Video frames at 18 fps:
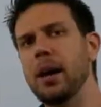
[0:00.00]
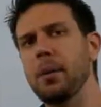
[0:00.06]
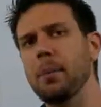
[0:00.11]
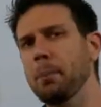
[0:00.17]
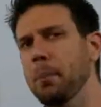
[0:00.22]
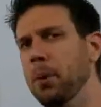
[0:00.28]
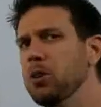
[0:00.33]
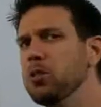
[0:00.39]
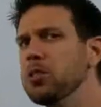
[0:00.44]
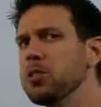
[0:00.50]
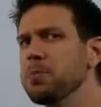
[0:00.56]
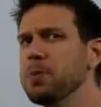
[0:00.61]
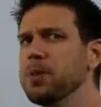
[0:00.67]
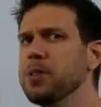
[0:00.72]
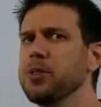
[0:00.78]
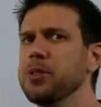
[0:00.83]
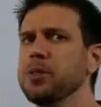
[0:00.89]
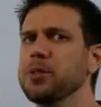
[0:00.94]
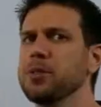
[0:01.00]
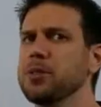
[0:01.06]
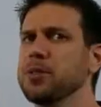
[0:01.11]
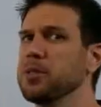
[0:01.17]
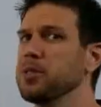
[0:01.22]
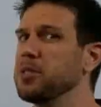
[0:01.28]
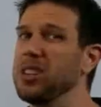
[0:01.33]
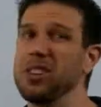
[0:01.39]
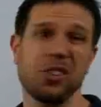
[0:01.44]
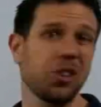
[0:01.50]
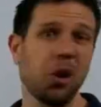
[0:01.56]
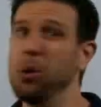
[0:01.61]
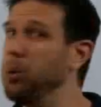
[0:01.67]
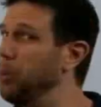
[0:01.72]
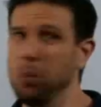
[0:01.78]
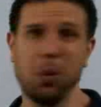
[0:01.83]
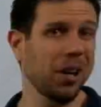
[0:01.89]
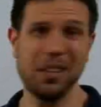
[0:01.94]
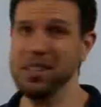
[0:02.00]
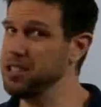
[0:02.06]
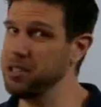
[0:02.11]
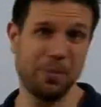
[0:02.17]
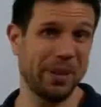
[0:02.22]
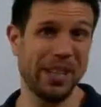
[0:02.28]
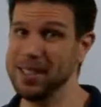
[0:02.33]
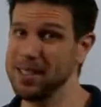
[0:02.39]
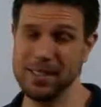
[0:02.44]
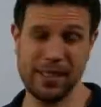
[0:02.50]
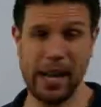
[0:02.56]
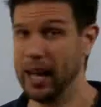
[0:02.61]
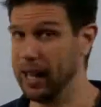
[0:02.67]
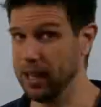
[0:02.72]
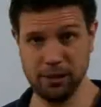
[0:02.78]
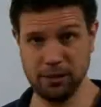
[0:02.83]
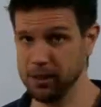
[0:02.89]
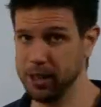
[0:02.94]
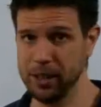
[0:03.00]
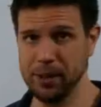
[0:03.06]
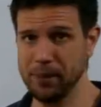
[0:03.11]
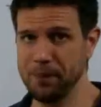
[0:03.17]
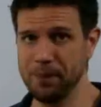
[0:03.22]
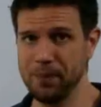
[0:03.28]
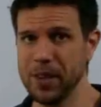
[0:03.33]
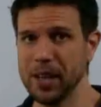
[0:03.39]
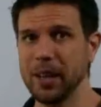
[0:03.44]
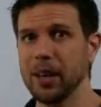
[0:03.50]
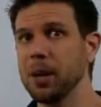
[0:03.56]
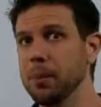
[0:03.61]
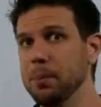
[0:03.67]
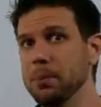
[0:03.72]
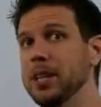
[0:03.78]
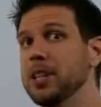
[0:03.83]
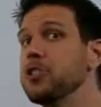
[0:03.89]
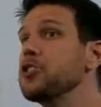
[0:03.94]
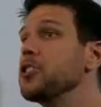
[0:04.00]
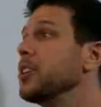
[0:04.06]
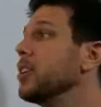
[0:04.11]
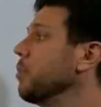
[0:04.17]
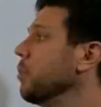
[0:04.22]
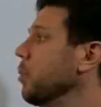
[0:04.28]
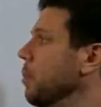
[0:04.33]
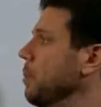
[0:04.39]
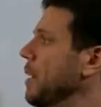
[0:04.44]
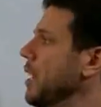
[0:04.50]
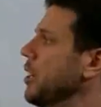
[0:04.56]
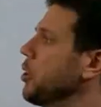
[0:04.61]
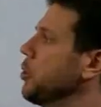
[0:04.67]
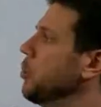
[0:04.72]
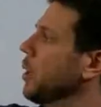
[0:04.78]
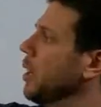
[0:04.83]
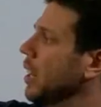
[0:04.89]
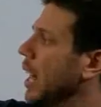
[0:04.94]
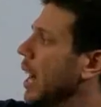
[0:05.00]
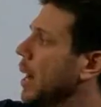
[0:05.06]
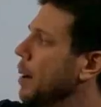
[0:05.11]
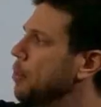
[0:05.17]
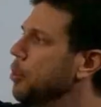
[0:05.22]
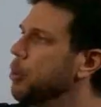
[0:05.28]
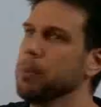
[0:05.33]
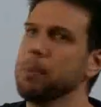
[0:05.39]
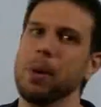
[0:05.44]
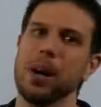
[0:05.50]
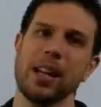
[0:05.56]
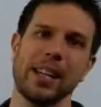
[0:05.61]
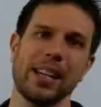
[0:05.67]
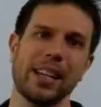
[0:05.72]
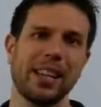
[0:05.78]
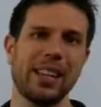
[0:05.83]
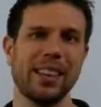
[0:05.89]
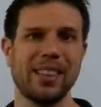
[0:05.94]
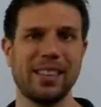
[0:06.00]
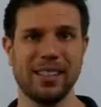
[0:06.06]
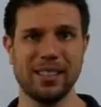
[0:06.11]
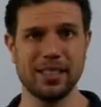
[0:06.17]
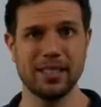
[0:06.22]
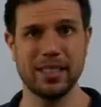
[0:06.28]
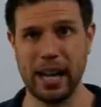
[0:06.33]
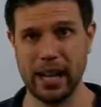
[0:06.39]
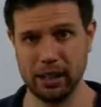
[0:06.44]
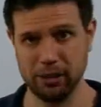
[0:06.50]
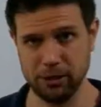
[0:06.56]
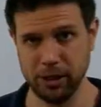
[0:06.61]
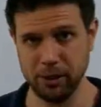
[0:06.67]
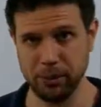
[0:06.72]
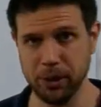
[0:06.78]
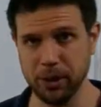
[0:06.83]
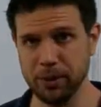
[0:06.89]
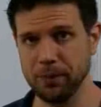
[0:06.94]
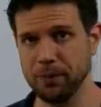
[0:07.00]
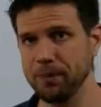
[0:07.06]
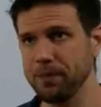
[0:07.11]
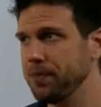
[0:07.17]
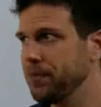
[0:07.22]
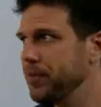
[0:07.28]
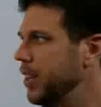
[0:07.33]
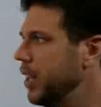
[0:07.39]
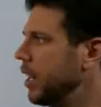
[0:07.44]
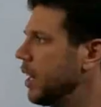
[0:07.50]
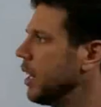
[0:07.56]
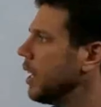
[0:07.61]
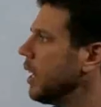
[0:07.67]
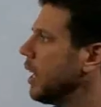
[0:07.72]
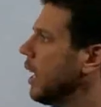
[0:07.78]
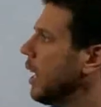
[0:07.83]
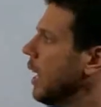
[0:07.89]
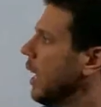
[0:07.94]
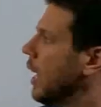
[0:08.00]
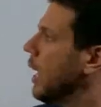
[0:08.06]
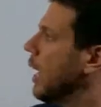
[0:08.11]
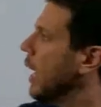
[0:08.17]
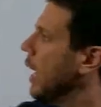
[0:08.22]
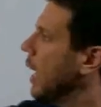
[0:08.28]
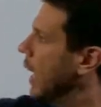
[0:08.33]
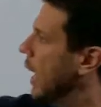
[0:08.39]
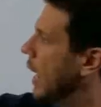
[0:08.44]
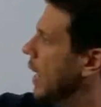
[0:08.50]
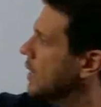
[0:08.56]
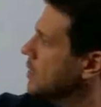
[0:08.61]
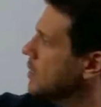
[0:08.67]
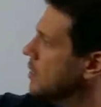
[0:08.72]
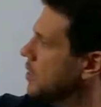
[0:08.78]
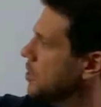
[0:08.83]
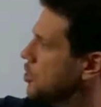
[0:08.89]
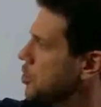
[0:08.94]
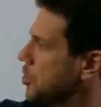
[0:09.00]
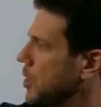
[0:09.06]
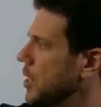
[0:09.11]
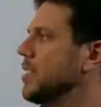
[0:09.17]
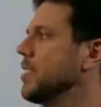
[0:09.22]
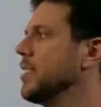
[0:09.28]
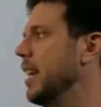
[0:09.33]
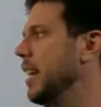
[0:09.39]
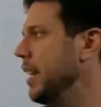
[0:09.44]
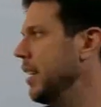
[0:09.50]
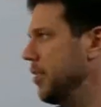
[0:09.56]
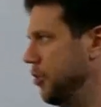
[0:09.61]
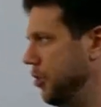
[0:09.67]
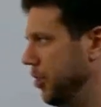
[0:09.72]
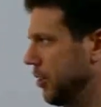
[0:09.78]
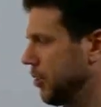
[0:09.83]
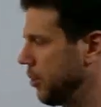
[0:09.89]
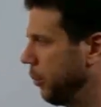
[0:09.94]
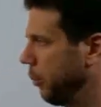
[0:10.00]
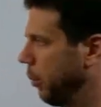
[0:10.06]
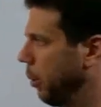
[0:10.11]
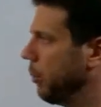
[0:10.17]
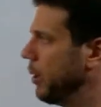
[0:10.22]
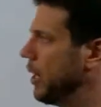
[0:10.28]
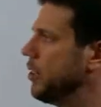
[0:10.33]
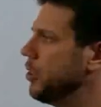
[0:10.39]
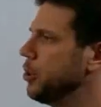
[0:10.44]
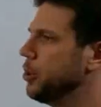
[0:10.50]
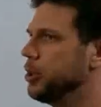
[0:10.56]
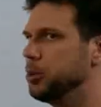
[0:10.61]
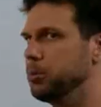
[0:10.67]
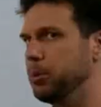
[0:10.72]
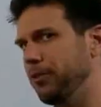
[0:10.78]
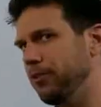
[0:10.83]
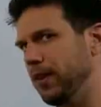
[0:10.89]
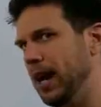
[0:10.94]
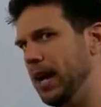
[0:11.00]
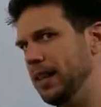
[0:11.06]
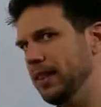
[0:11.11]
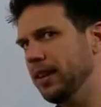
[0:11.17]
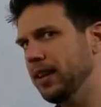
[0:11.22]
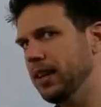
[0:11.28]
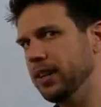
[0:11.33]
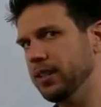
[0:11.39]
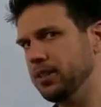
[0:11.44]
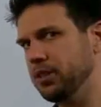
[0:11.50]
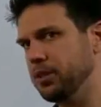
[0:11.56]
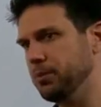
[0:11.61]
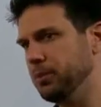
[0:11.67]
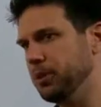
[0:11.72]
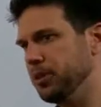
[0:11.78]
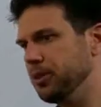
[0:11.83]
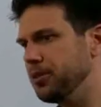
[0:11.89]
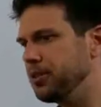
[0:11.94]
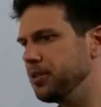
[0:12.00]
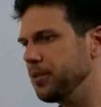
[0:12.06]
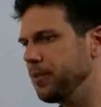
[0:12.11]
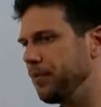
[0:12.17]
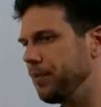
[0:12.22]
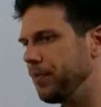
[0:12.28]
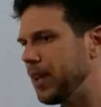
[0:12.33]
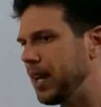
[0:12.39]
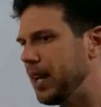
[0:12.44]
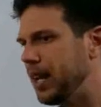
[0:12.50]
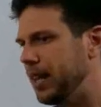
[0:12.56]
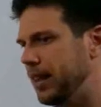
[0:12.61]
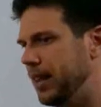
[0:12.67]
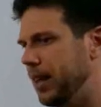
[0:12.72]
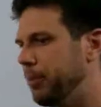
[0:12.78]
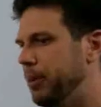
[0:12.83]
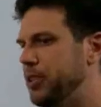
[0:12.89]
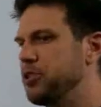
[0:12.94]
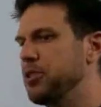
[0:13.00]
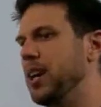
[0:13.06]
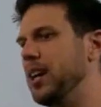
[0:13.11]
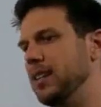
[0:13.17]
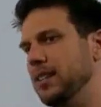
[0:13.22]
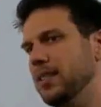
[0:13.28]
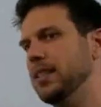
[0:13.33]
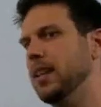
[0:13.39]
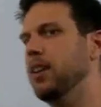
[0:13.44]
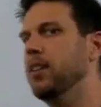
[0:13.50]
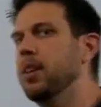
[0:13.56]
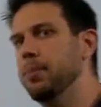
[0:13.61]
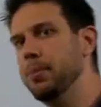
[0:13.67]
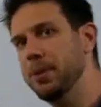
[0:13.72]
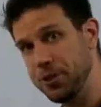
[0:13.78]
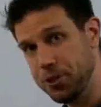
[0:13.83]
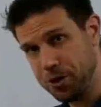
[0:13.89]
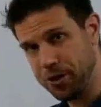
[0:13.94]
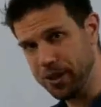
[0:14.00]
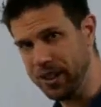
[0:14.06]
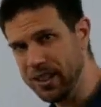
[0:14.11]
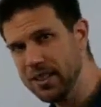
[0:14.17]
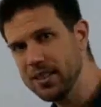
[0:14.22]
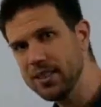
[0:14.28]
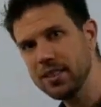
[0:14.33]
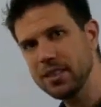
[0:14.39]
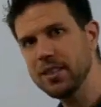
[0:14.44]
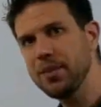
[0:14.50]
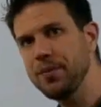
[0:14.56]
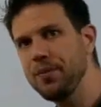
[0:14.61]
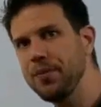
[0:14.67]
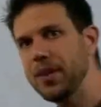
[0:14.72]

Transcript: Most producers don't want to be salary. Commission will make you a lot more money than salary will. As an insurance agent, what we do is we find the customers, then we try to sell them insurance.